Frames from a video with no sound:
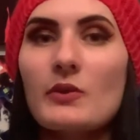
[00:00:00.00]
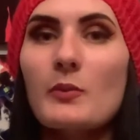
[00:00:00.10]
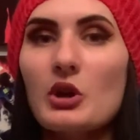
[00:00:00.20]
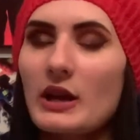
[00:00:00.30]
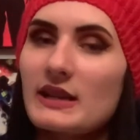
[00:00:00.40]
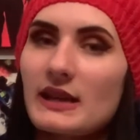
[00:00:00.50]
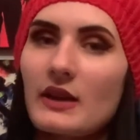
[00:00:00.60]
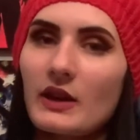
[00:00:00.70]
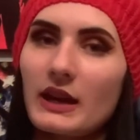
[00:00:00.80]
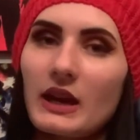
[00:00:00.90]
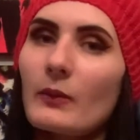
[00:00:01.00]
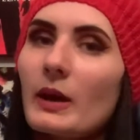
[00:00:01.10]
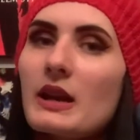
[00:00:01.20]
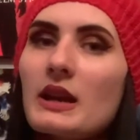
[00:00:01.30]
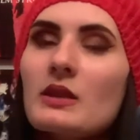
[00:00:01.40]
book as I like get
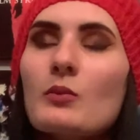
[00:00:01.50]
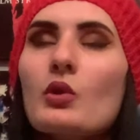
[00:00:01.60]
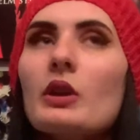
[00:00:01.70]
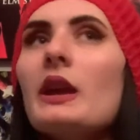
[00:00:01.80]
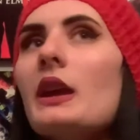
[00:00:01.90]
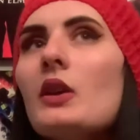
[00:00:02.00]
ready in the morning,